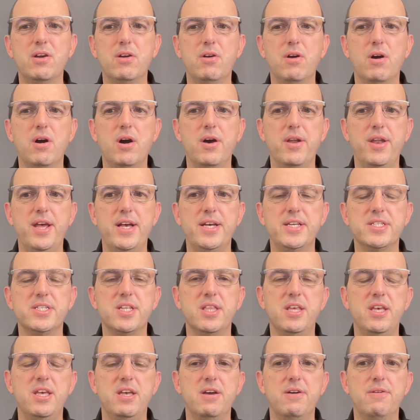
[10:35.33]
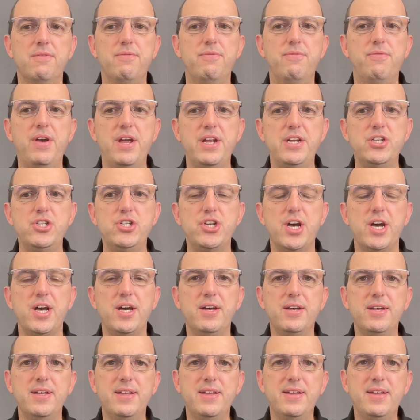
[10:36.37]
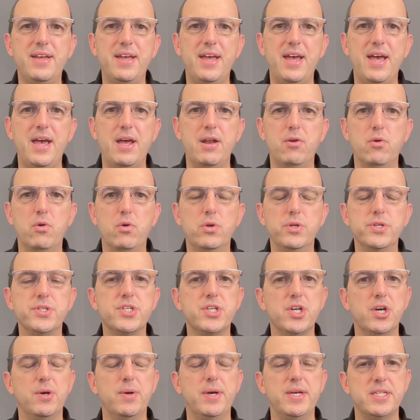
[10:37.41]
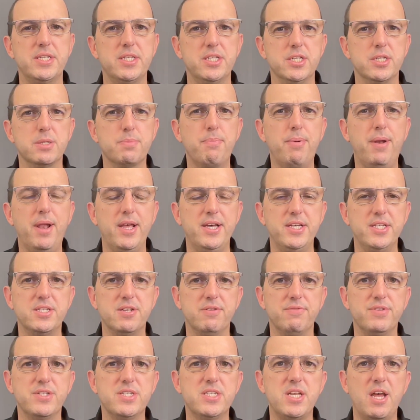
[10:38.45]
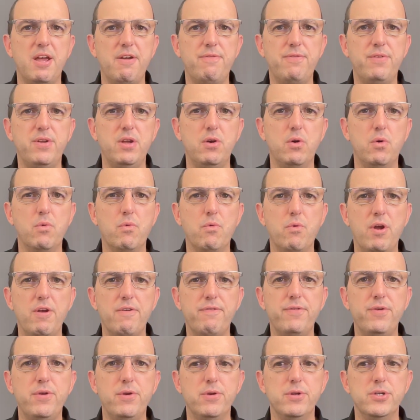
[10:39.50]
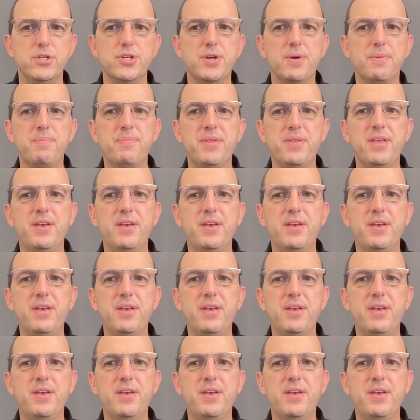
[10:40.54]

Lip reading: God as the avenger and also as this place of safety or refuge